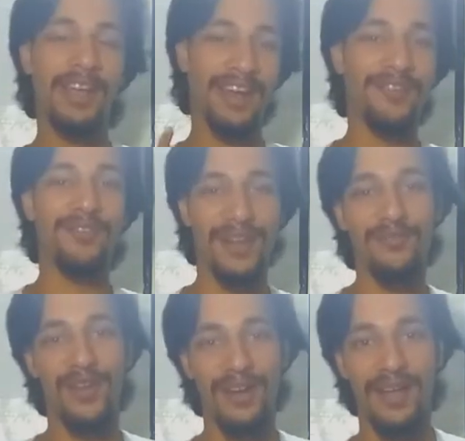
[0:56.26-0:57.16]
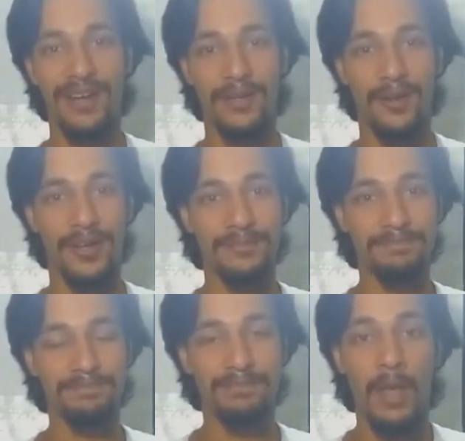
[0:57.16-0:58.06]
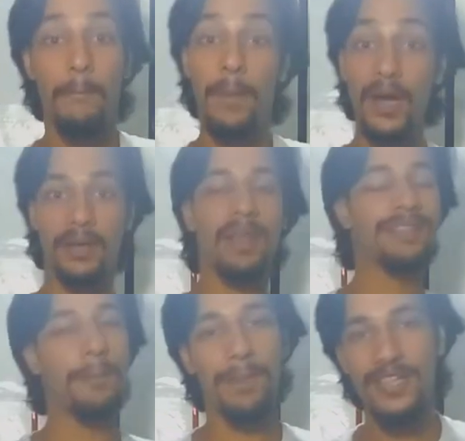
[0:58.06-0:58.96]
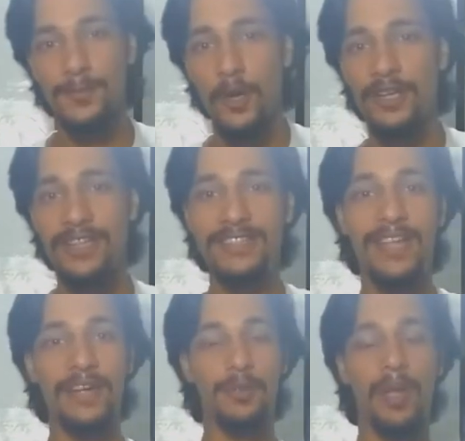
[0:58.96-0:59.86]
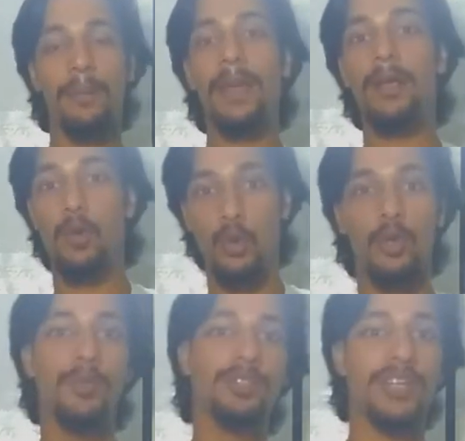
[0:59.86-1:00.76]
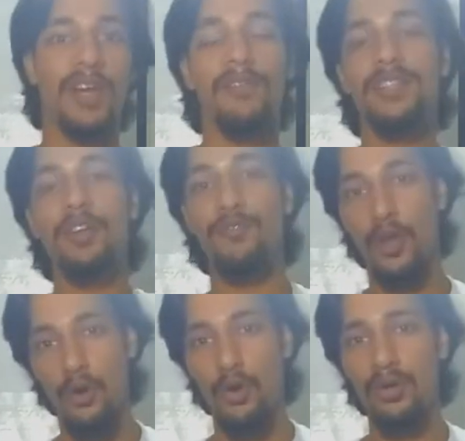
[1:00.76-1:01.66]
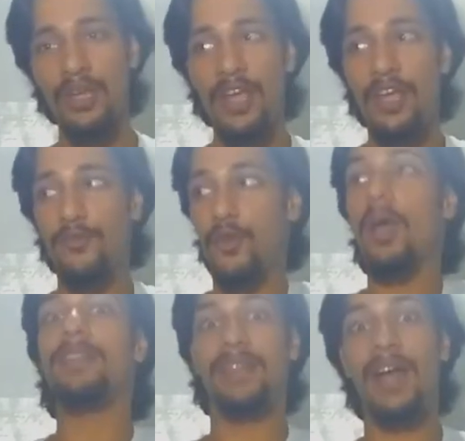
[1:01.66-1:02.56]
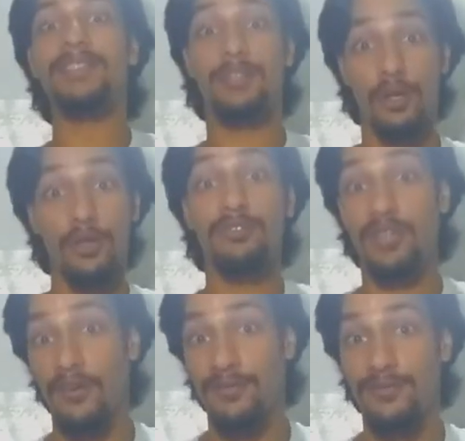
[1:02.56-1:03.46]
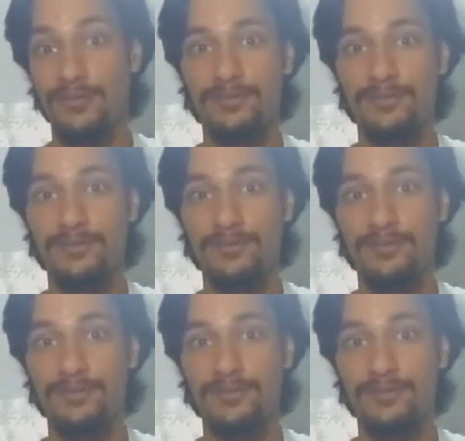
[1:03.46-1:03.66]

it will feel like a toy. But the plus point is that you can make cool music covers of your own if you are in that sort of stuff.